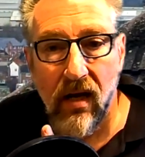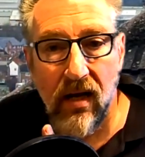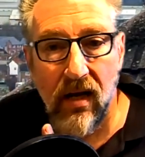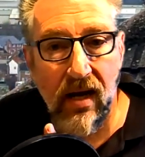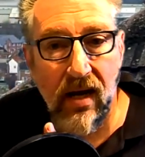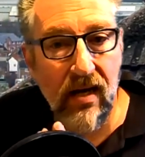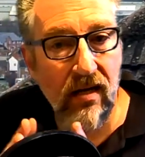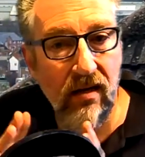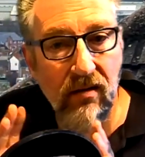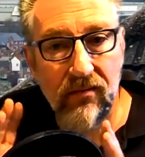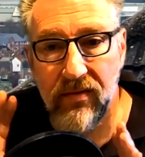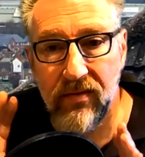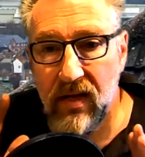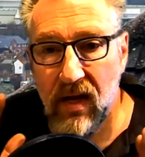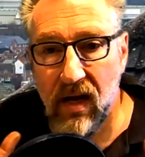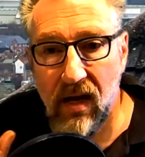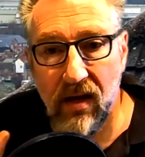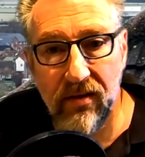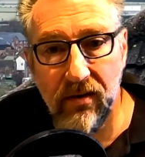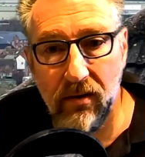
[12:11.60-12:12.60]
any of the
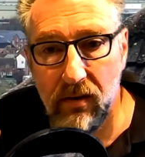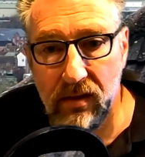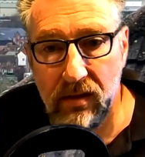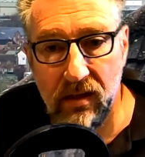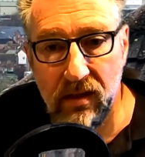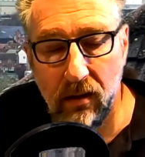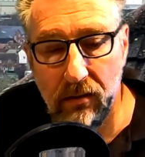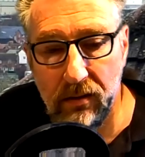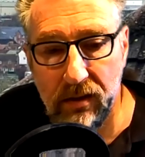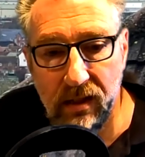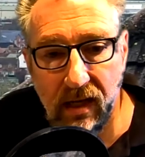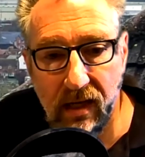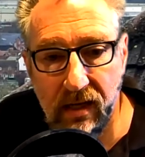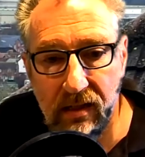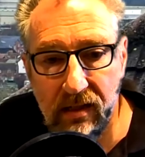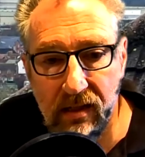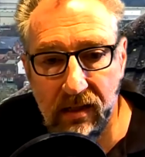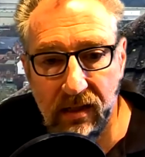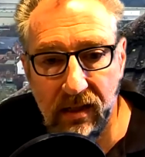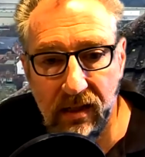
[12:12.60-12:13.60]
other
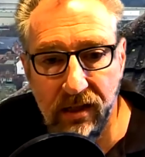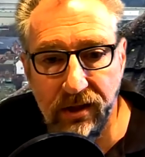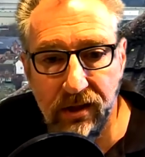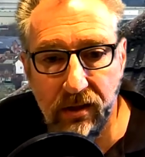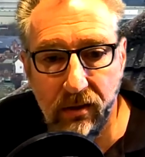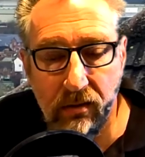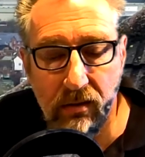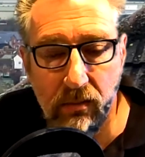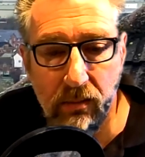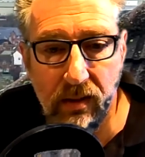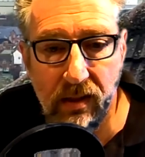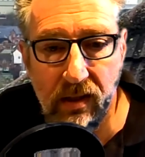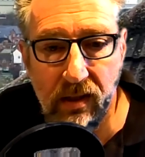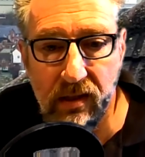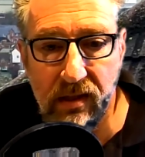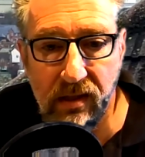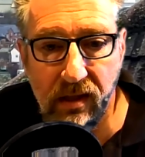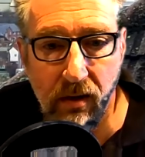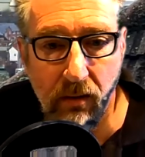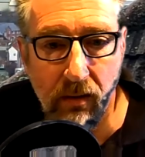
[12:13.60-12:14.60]
associated issues with
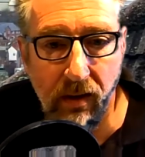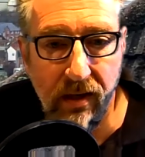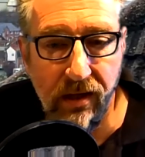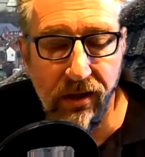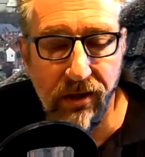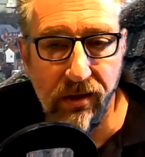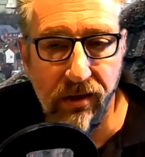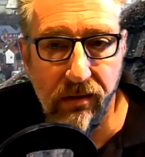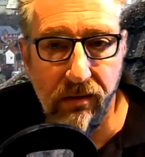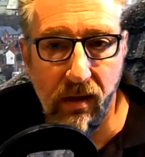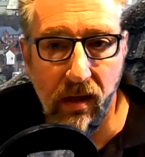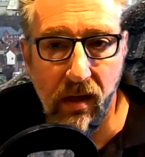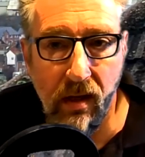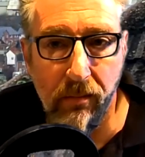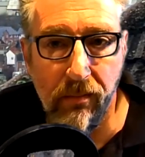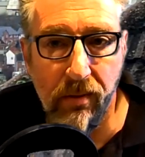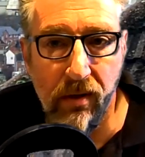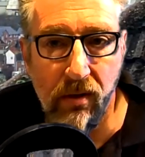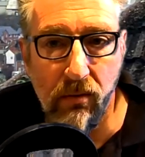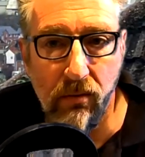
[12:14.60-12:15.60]
incineration,
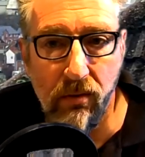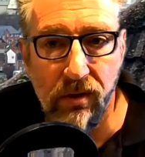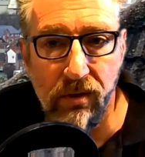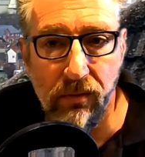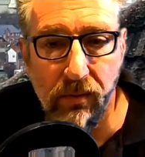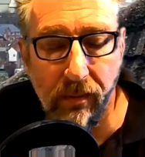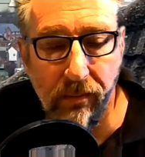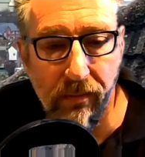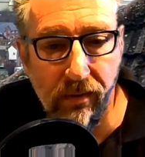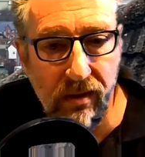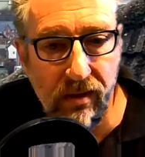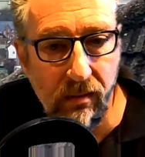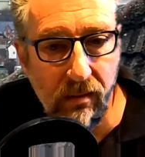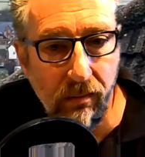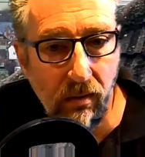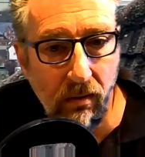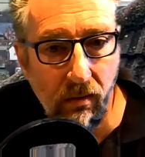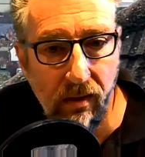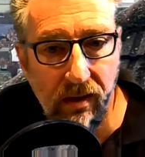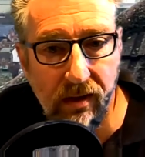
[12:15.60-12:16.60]
precautionary
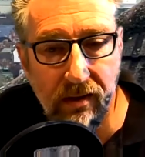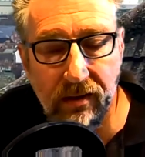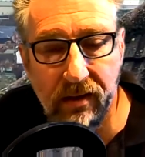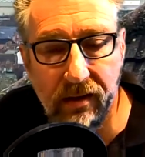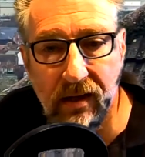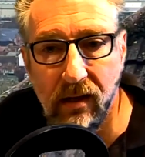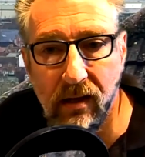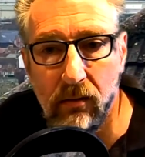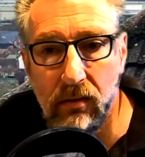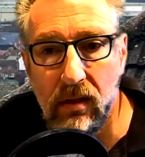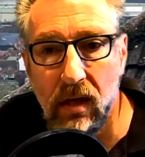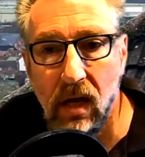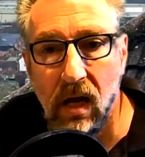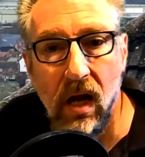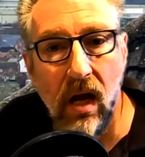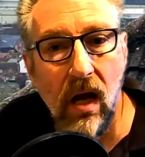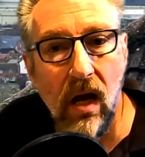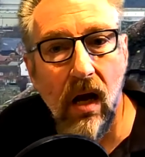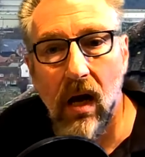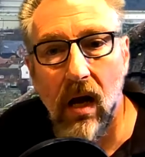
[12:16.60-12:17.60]
principle or anything else.
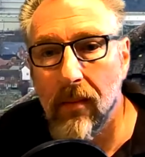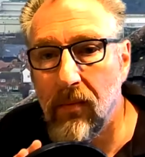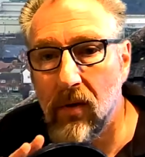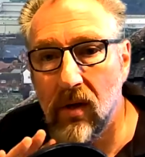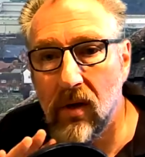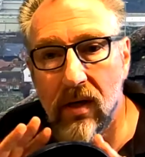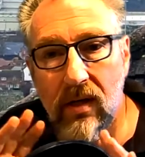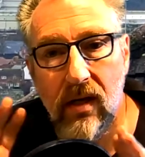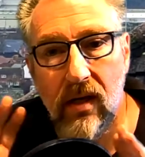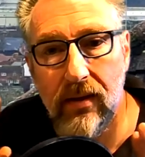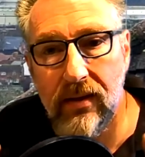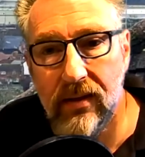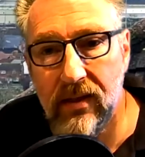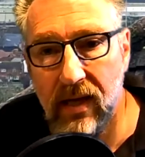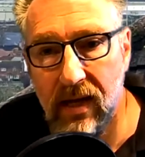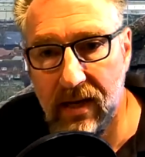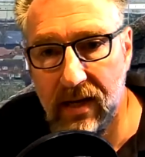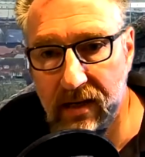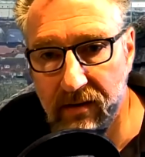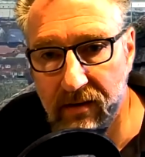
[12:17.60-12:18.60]
I'm not going to go into
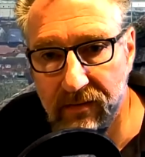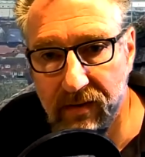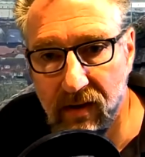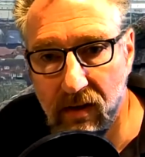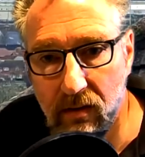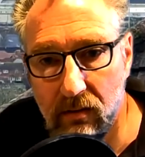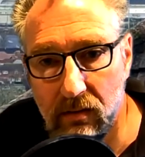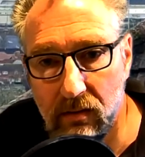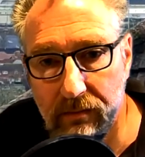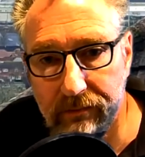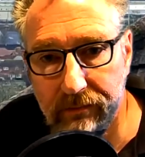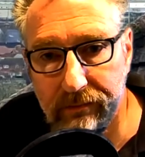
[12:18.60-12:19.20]
any of those.